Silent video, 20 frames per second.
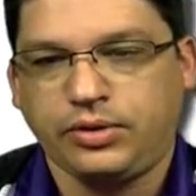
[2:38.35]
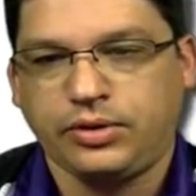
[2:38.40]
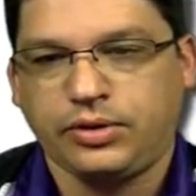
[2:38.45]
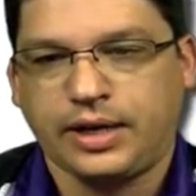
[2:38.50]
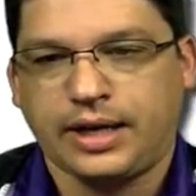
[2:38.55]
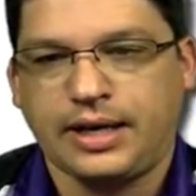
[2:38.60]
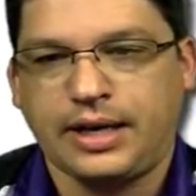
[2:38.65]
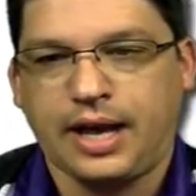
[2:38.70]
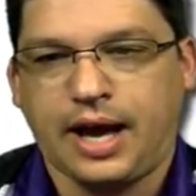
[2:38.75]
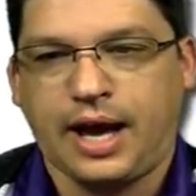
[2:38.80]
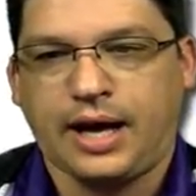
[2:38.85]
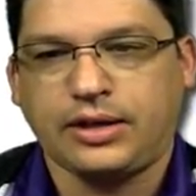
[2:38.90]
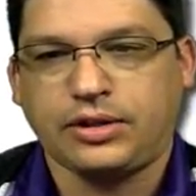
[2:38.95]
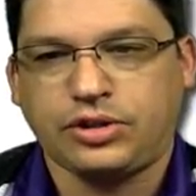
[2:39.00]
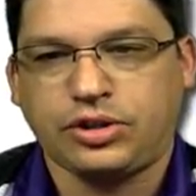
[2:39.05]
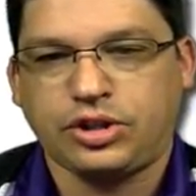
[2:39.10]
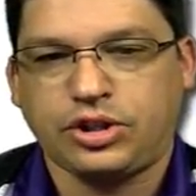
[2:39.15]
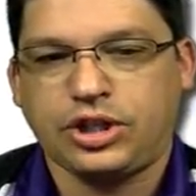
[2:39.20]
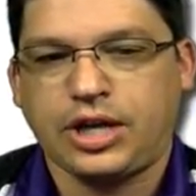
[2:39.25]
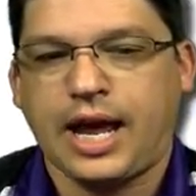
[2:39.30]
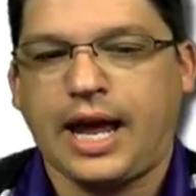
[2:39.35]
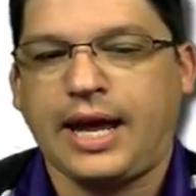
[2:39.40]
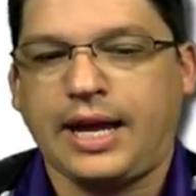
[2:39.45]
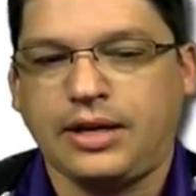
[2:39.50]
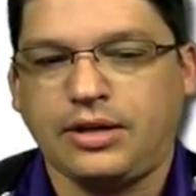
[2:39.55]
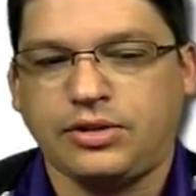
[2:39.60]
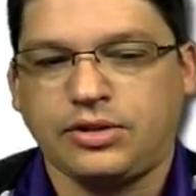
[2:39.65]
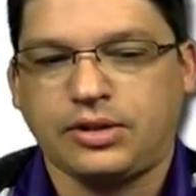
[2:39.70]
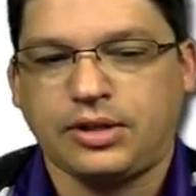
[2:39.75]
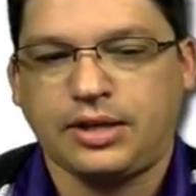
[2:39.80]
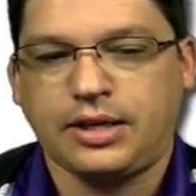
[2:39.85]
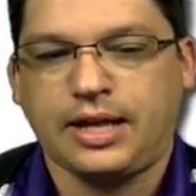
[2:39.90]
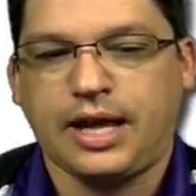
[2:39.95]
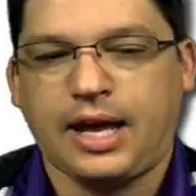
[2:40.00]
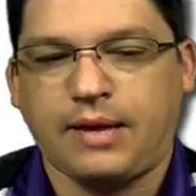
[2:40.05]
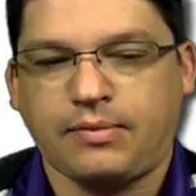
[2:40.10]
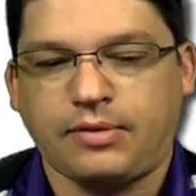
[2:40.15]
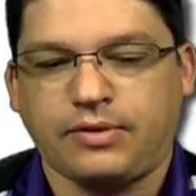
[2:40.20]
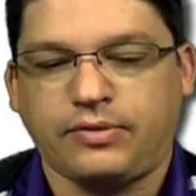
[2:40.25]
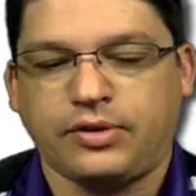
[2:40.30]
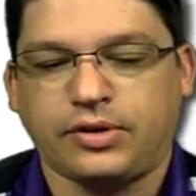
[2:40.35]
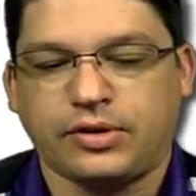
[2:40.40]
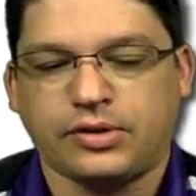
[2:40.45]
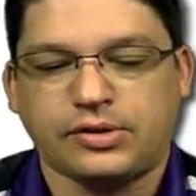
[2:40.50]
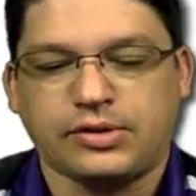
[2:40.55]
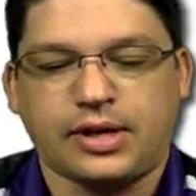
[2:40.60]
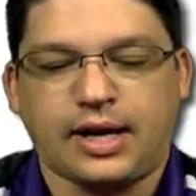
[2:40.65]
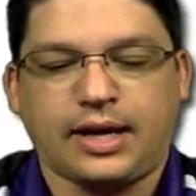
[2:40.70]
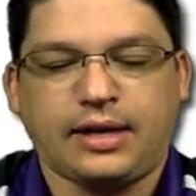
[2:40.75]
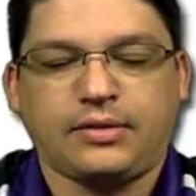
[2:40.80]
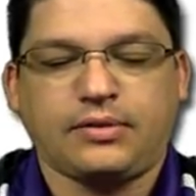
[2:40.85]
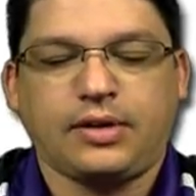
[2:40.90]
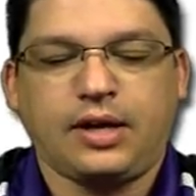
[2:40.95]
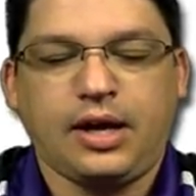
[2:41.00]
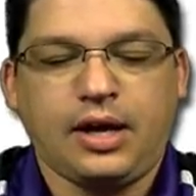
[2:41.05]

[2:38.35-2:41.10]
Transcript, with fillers: you cannot change the name of your site.